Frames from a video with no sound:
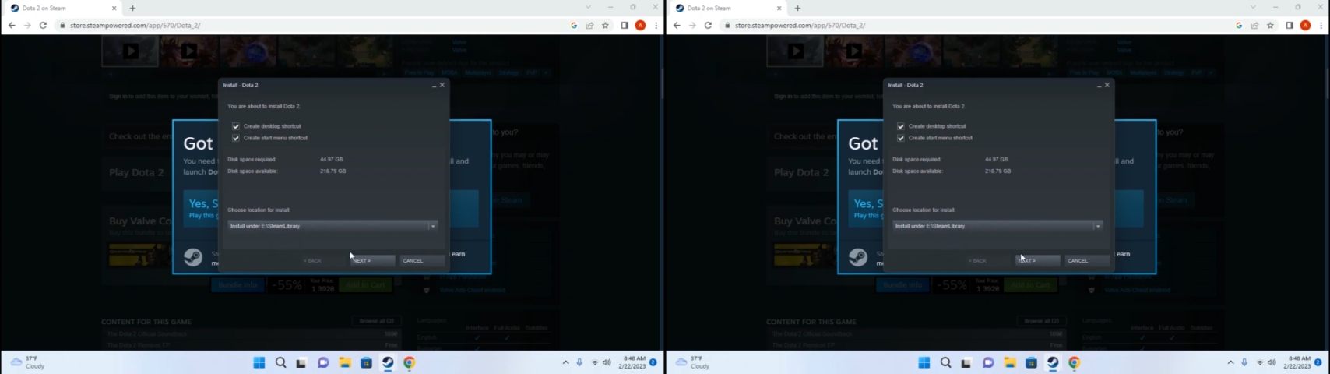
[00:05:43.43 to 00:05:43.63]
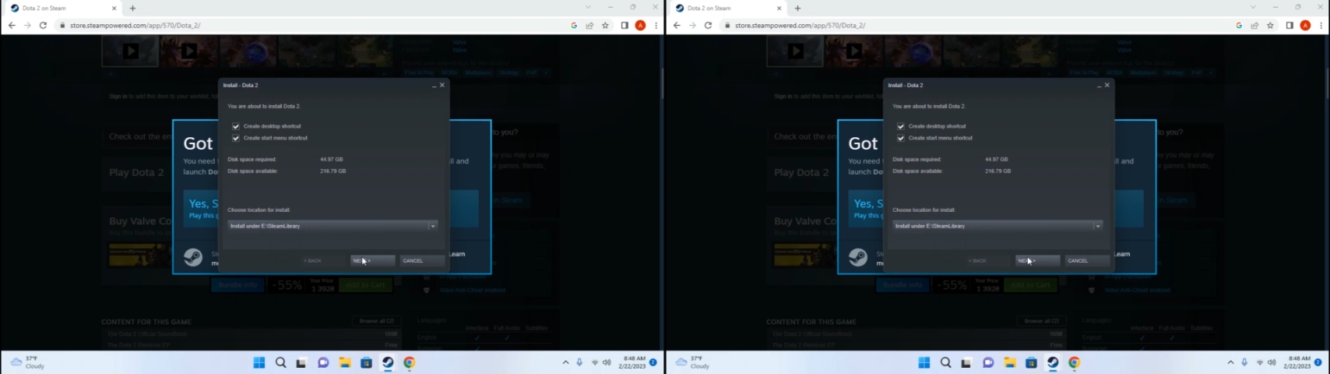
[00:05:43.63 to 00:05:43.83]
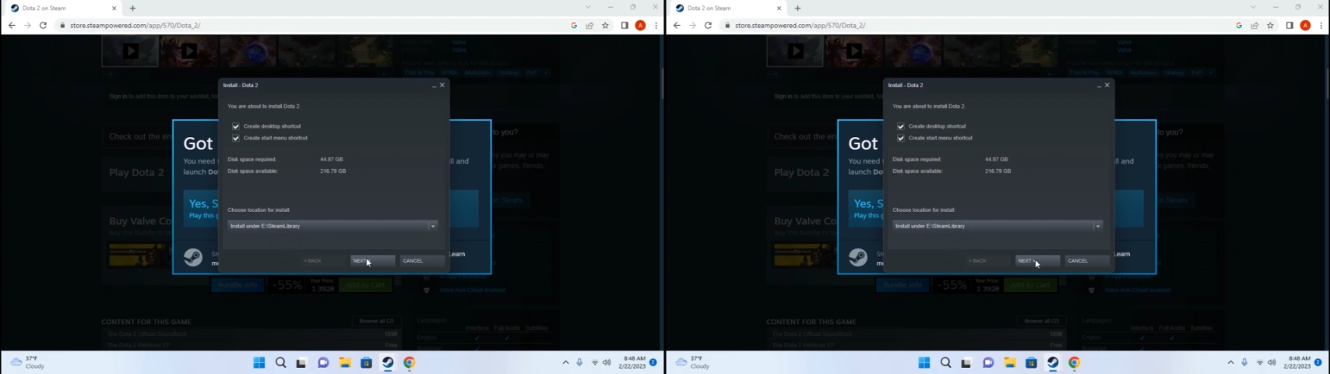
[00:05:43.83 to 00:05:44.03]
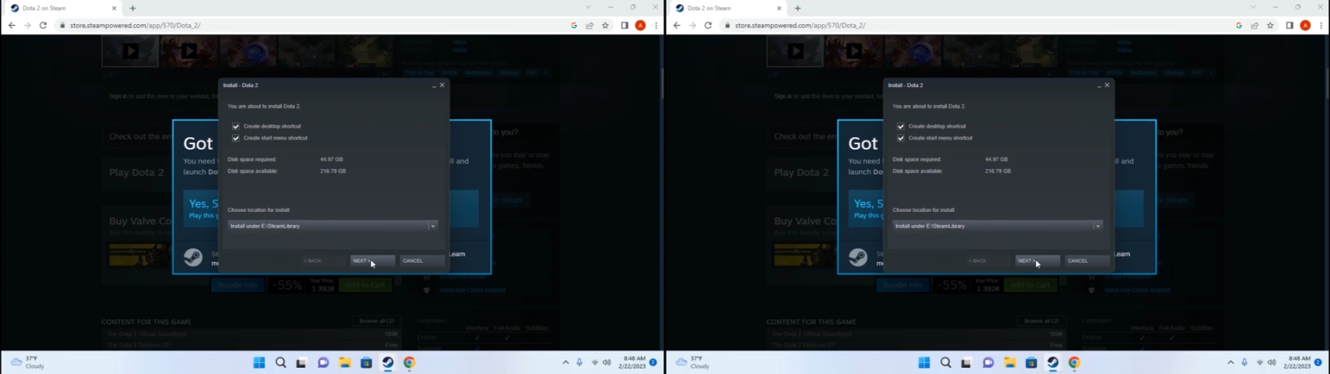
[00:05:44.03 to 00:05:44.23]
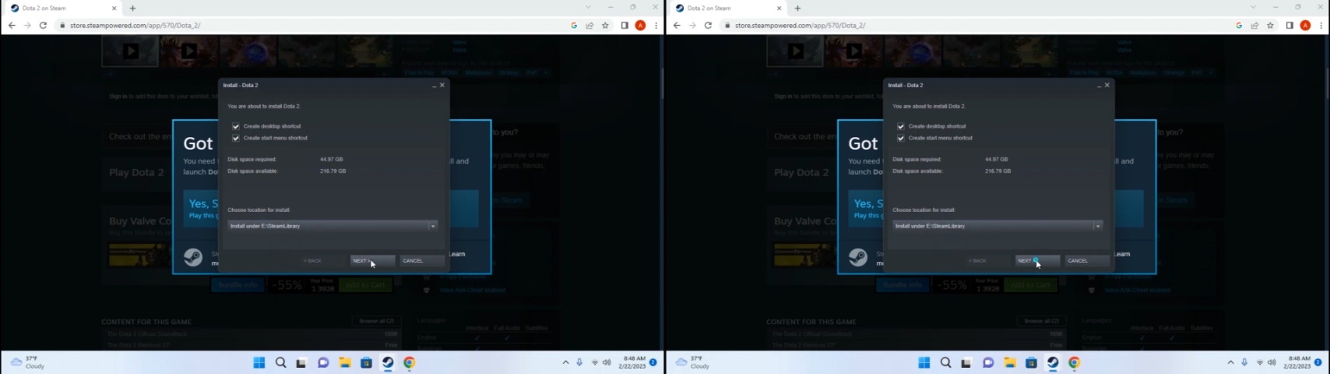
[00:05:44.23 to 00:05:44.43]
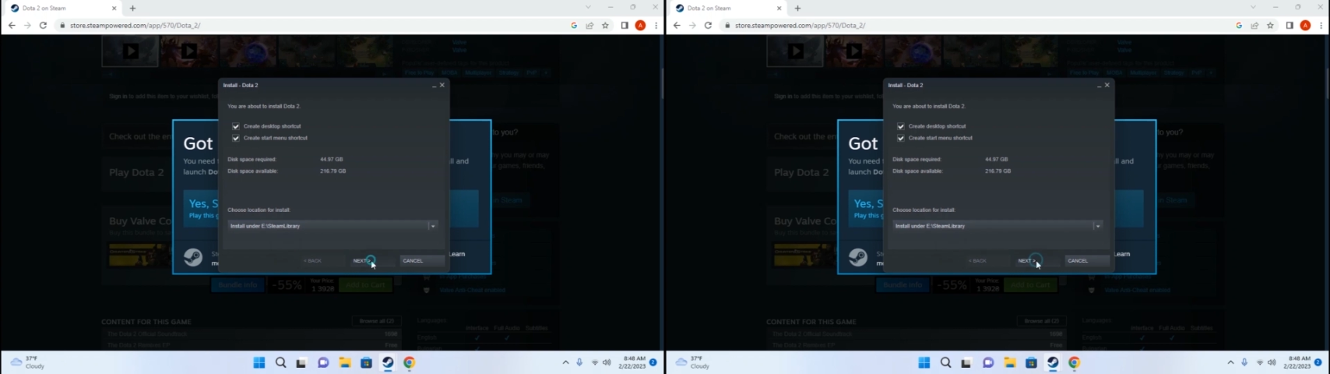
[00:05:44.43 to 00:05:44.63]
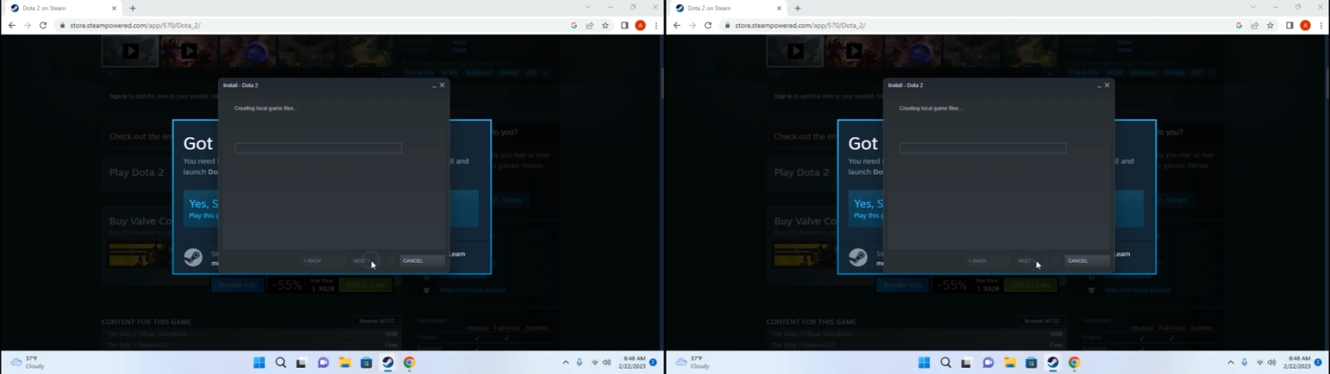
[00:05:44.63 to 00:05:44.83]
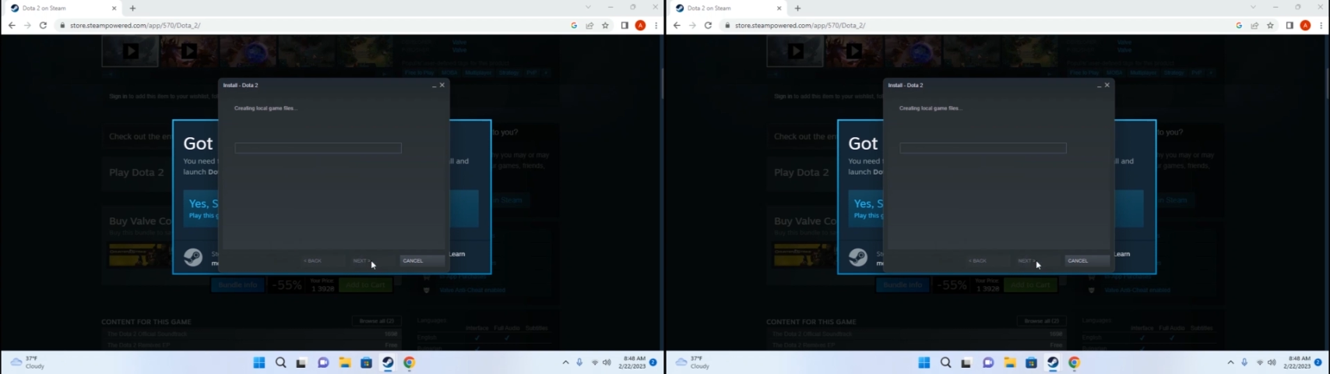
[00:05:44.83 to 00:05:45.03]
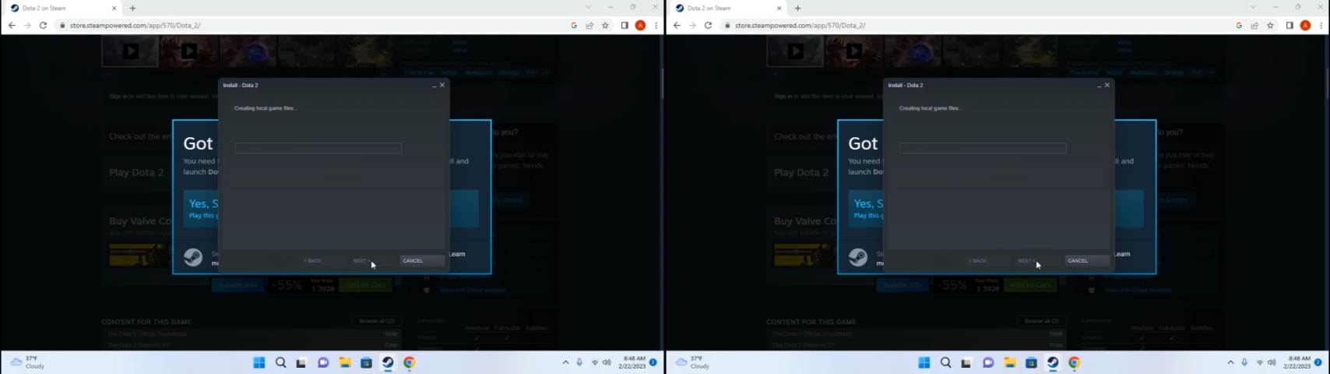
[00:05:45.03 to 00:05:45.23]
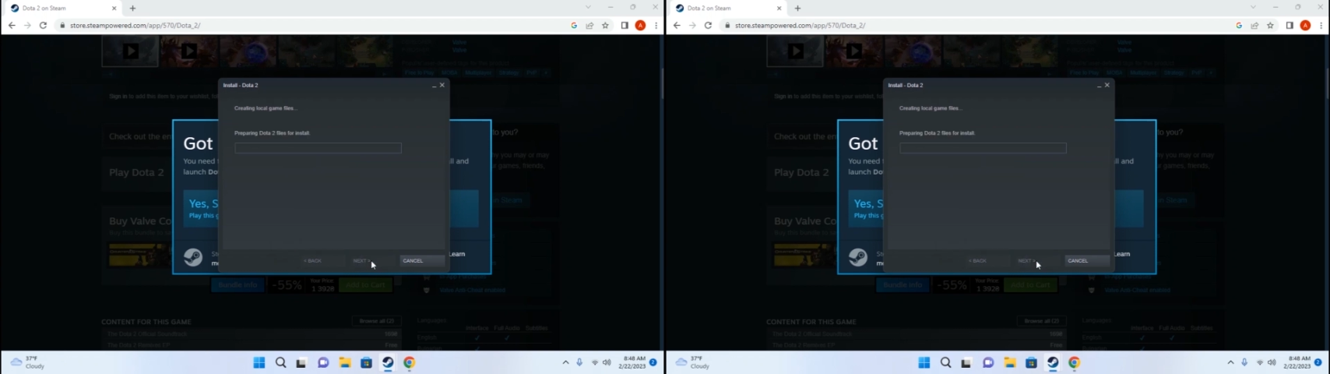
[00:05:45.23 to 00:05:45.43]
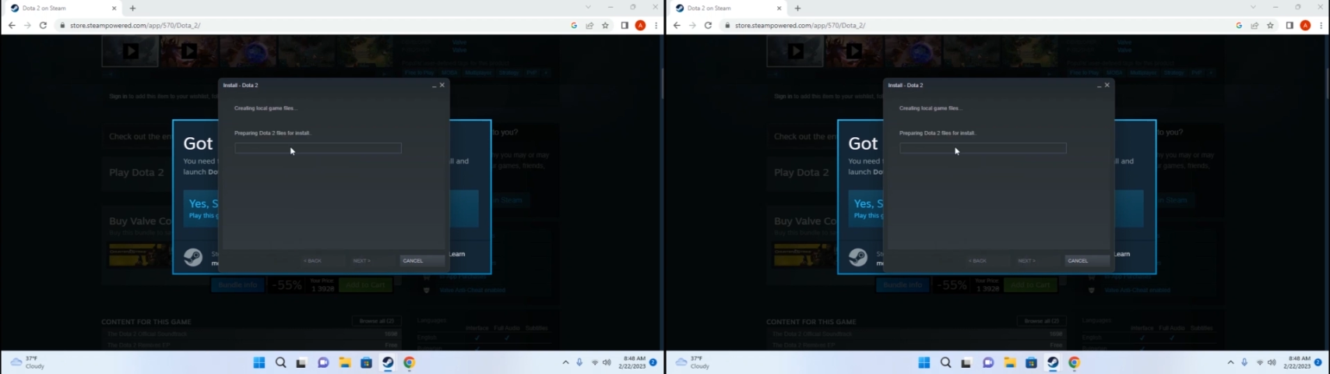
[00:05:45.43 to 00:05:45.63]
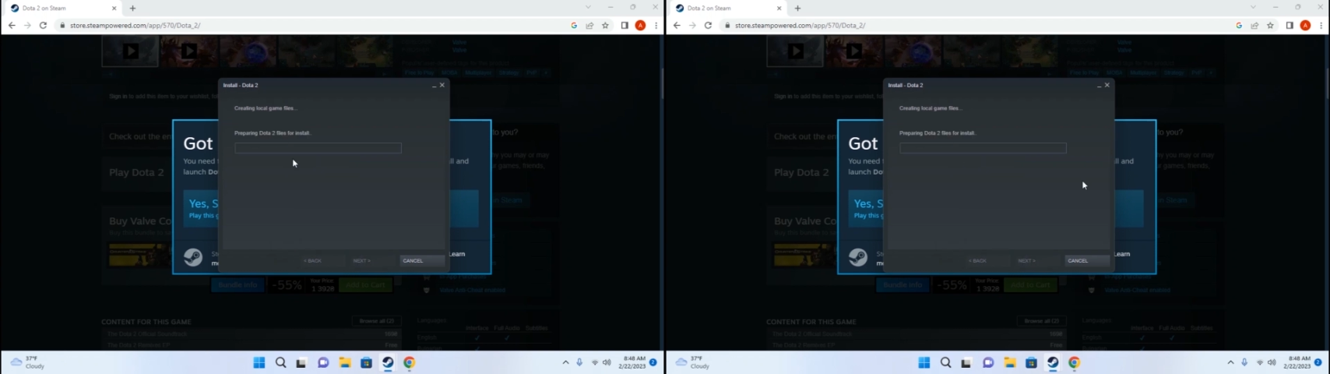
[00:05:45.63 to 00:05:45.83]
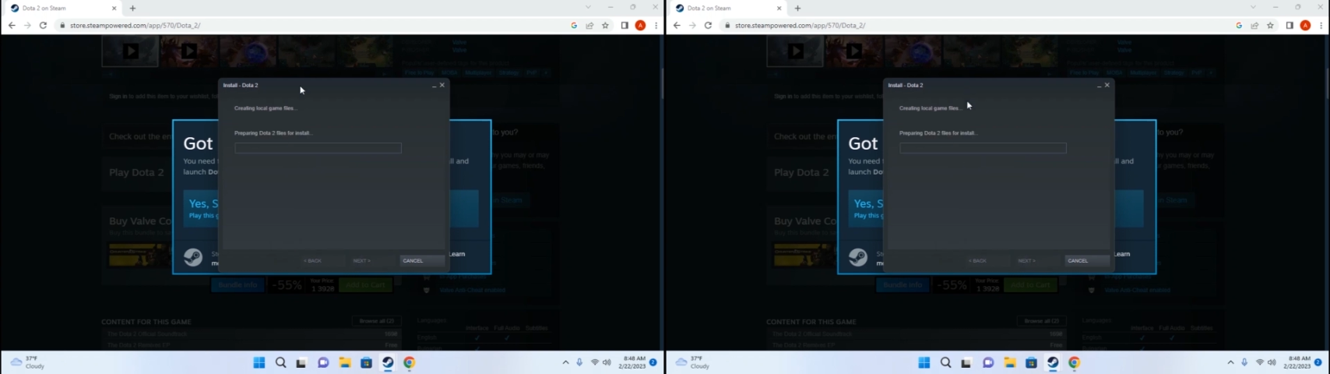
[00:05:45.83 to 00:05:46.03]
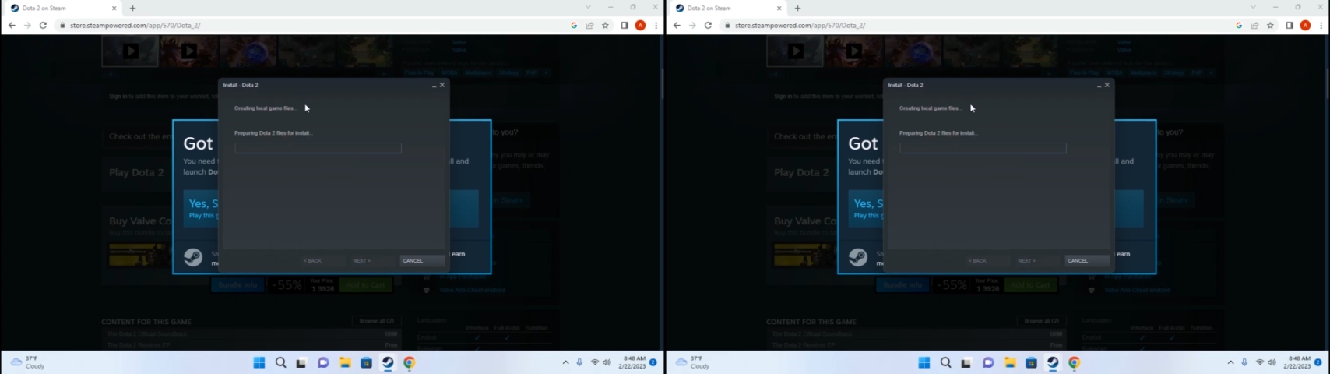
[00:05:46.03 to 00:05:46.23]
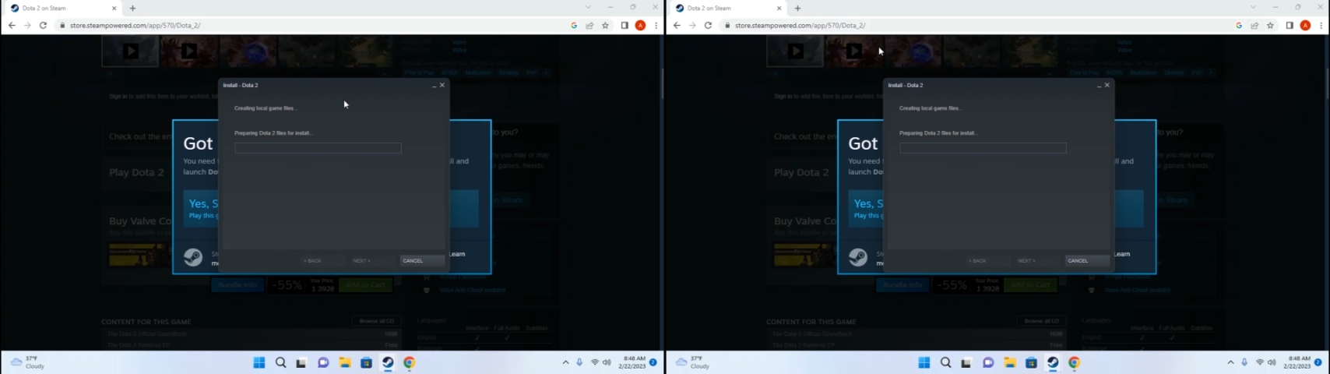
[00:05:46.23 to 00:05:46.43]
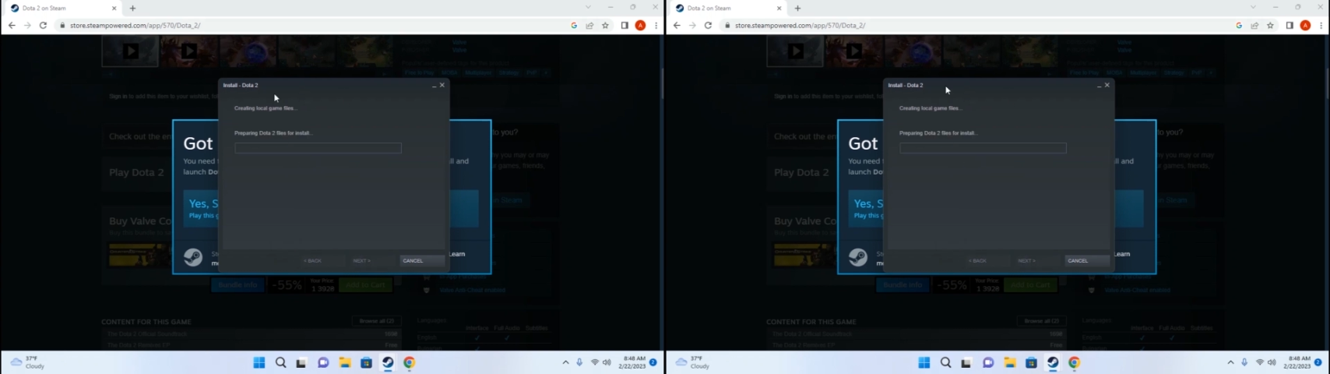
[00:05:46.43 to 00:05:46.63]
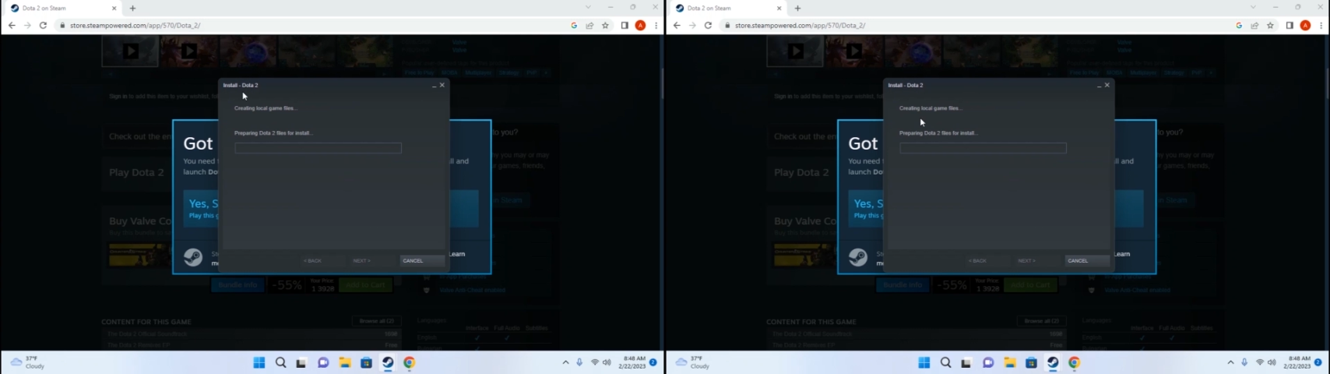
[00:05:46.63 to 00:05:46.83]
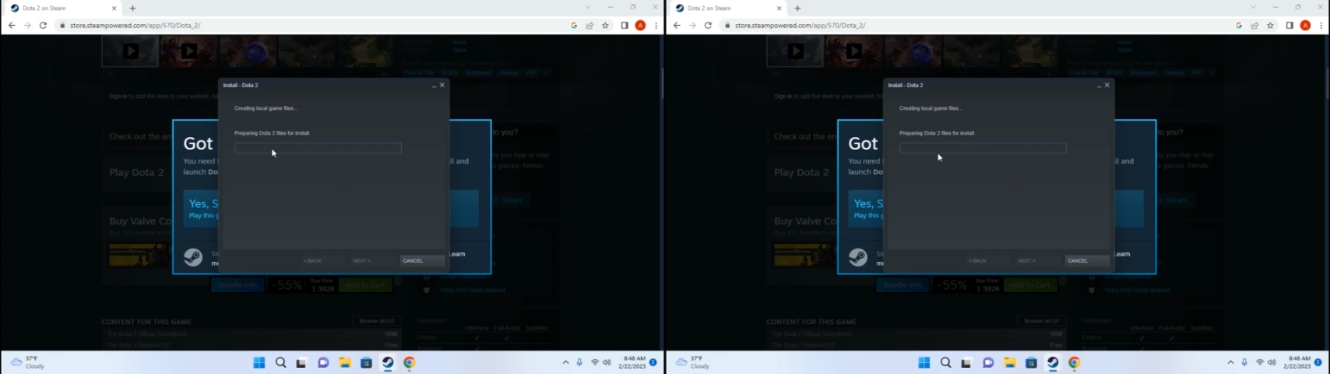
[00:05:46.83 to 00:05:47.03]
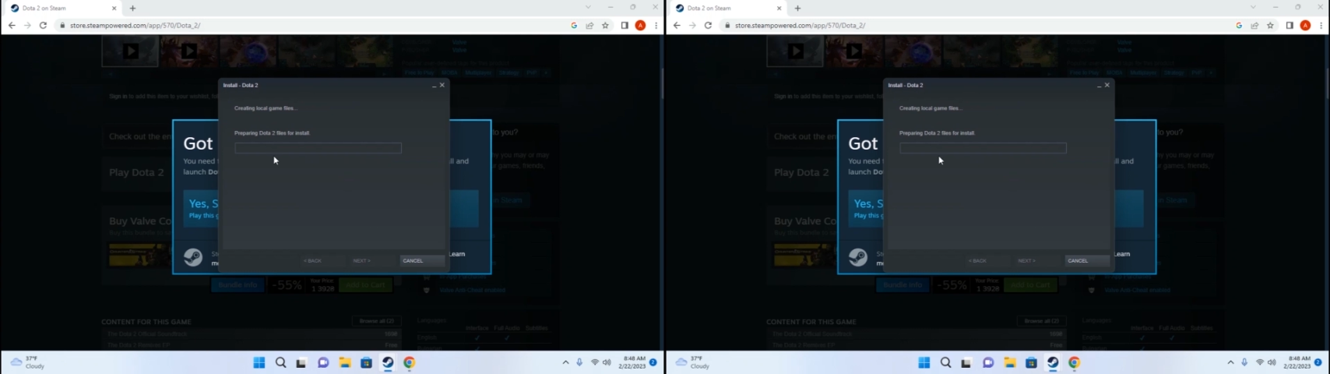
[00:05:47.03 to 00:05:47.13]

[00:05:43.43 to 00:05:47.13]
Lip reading: No face is visible, so there are no lips to read.